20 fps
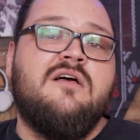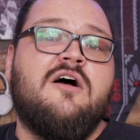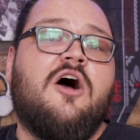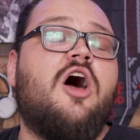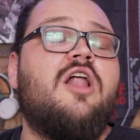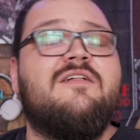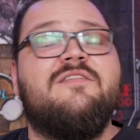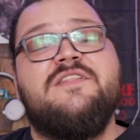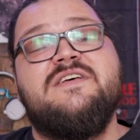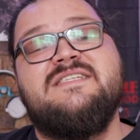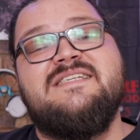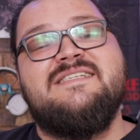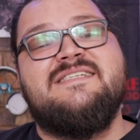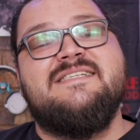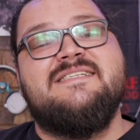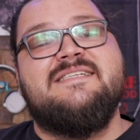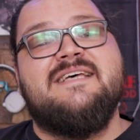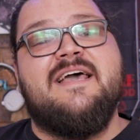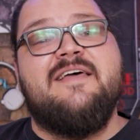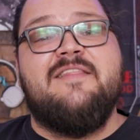All of this is
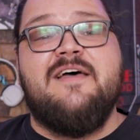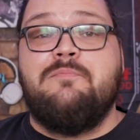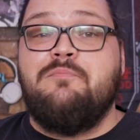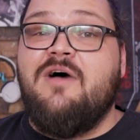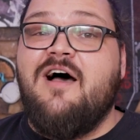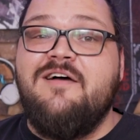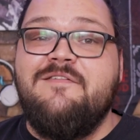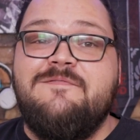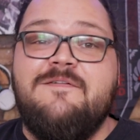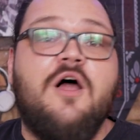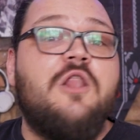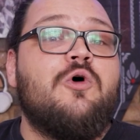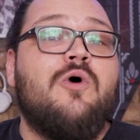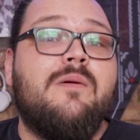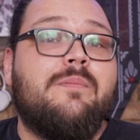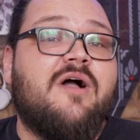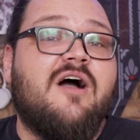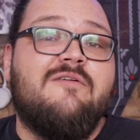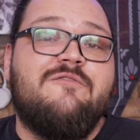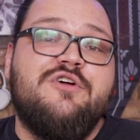to say that my
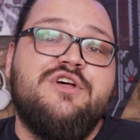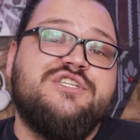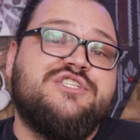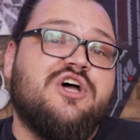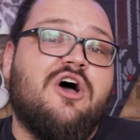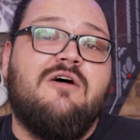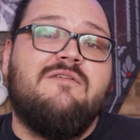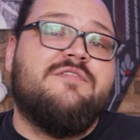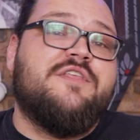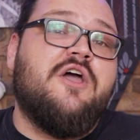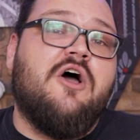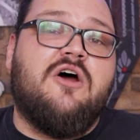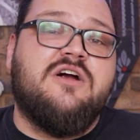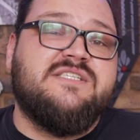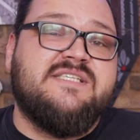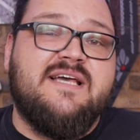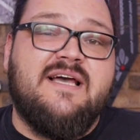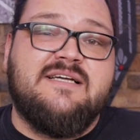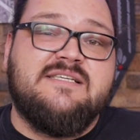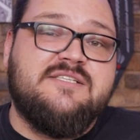follow-up coverage of the
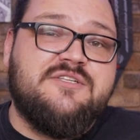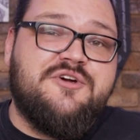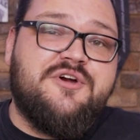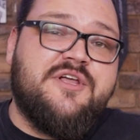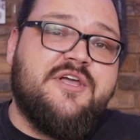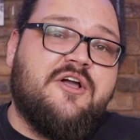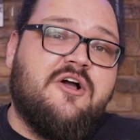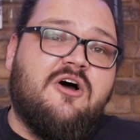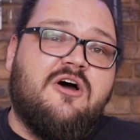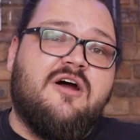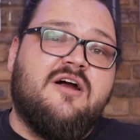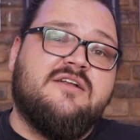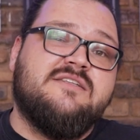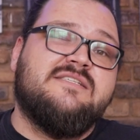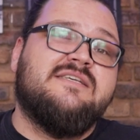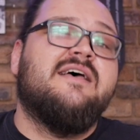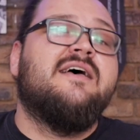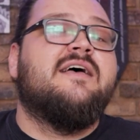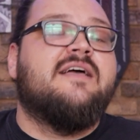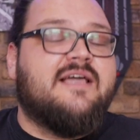RTX 30
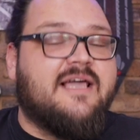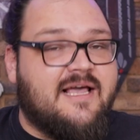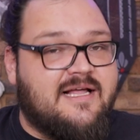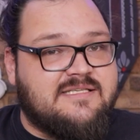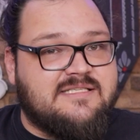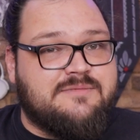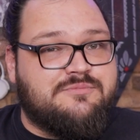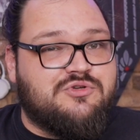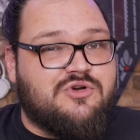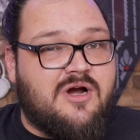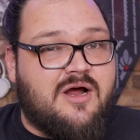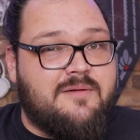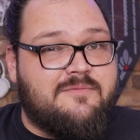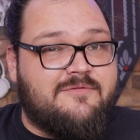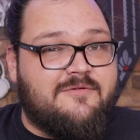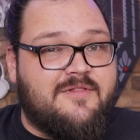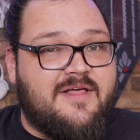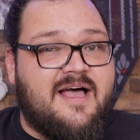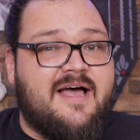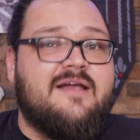cards, get subscribed
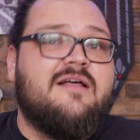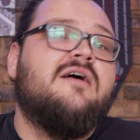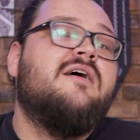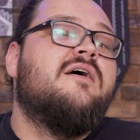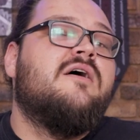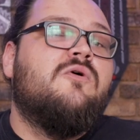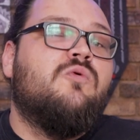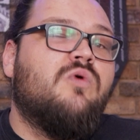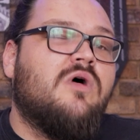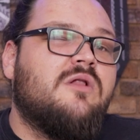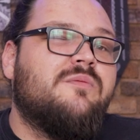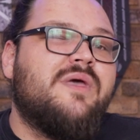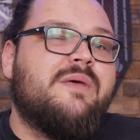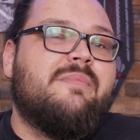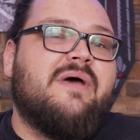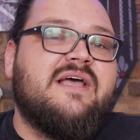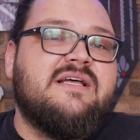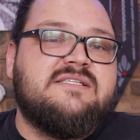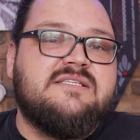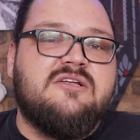for that, will be
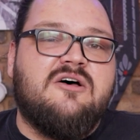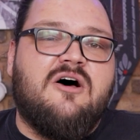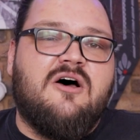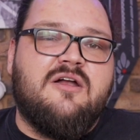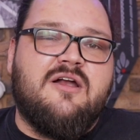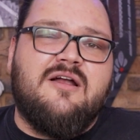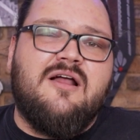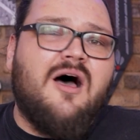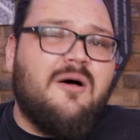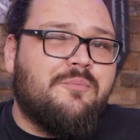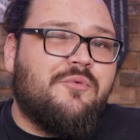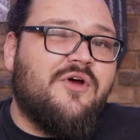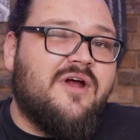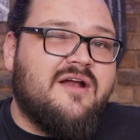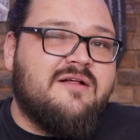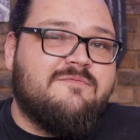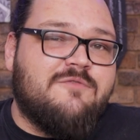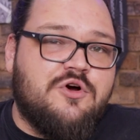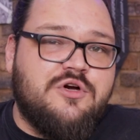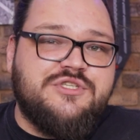based on an
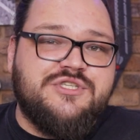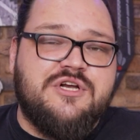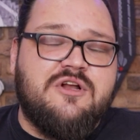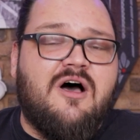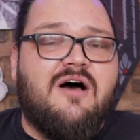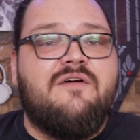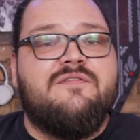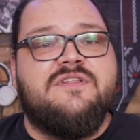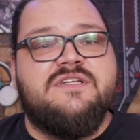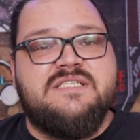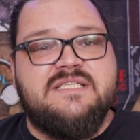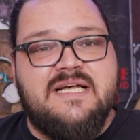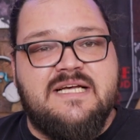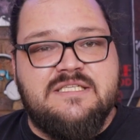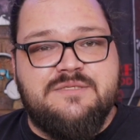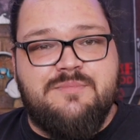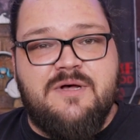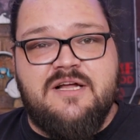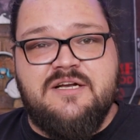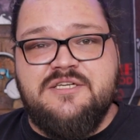upgraded version of this
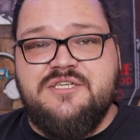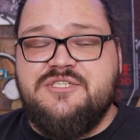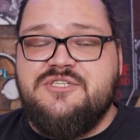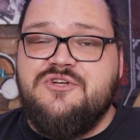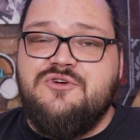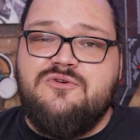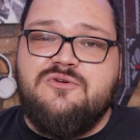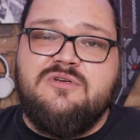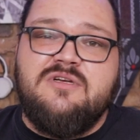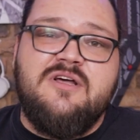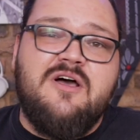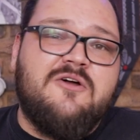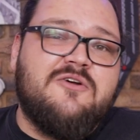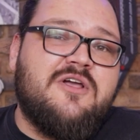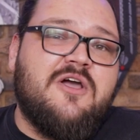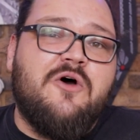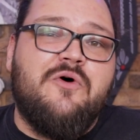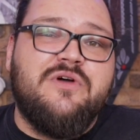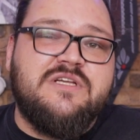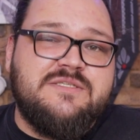test bench, so
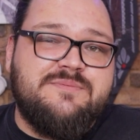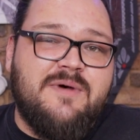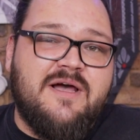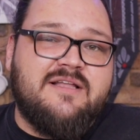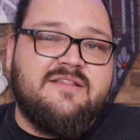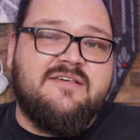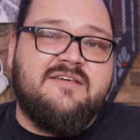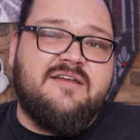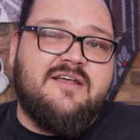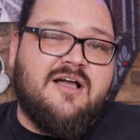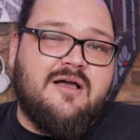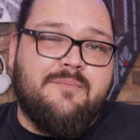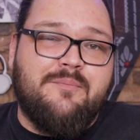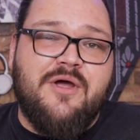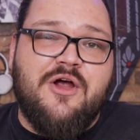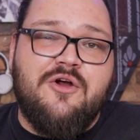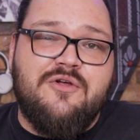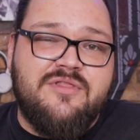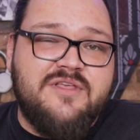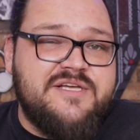don't go expecting to
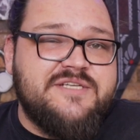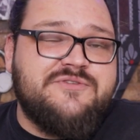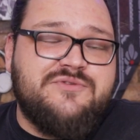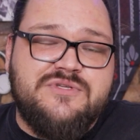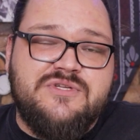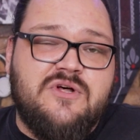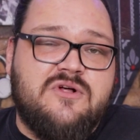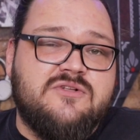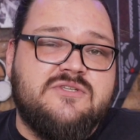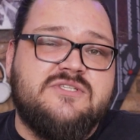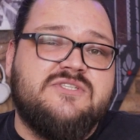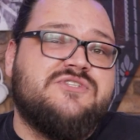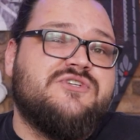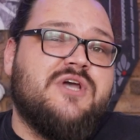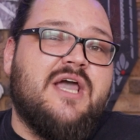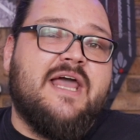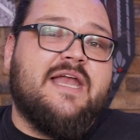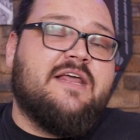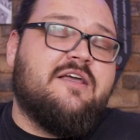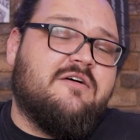compare these results
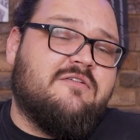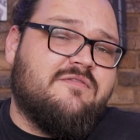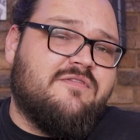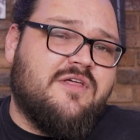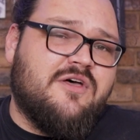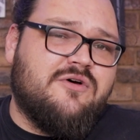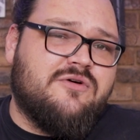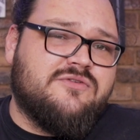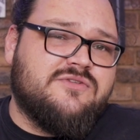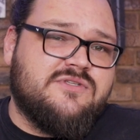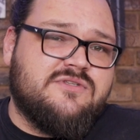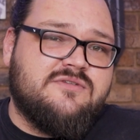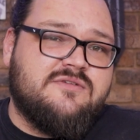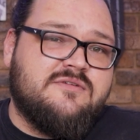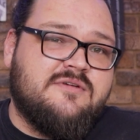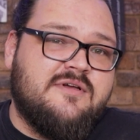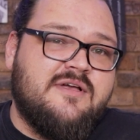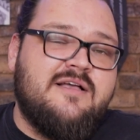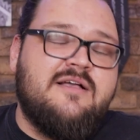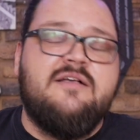to any of those.
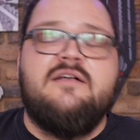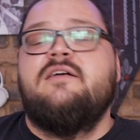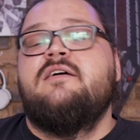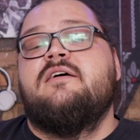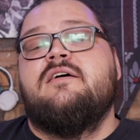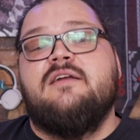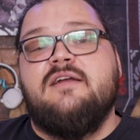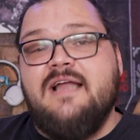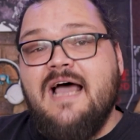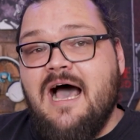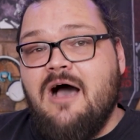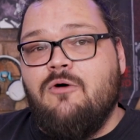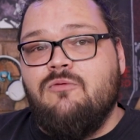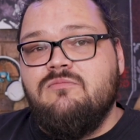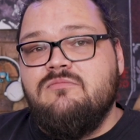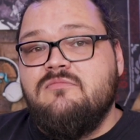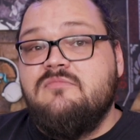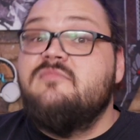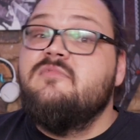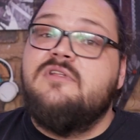Now,
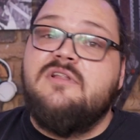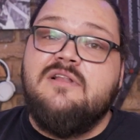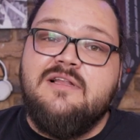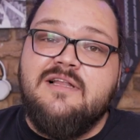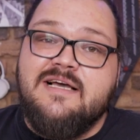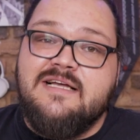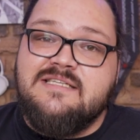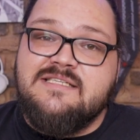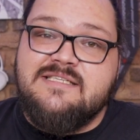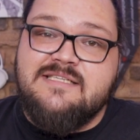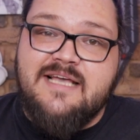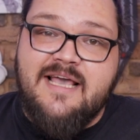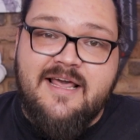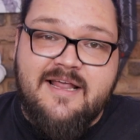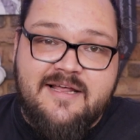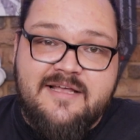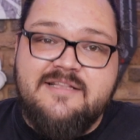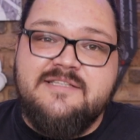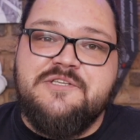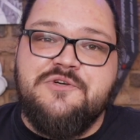let's
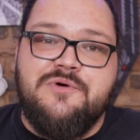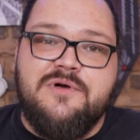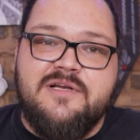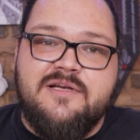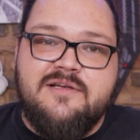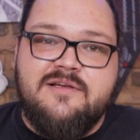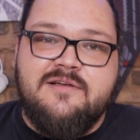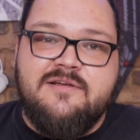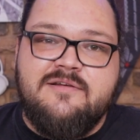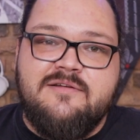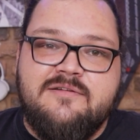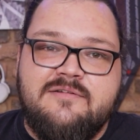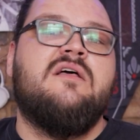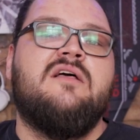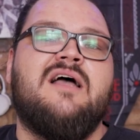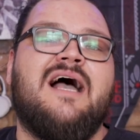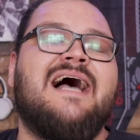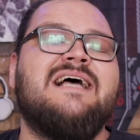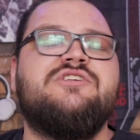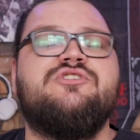get into it.
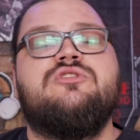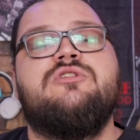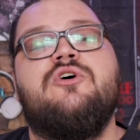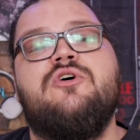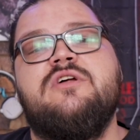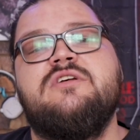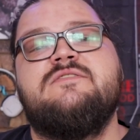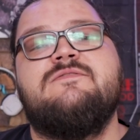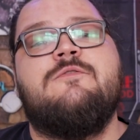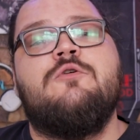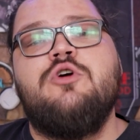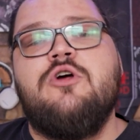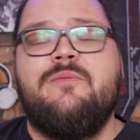As you'll notice, for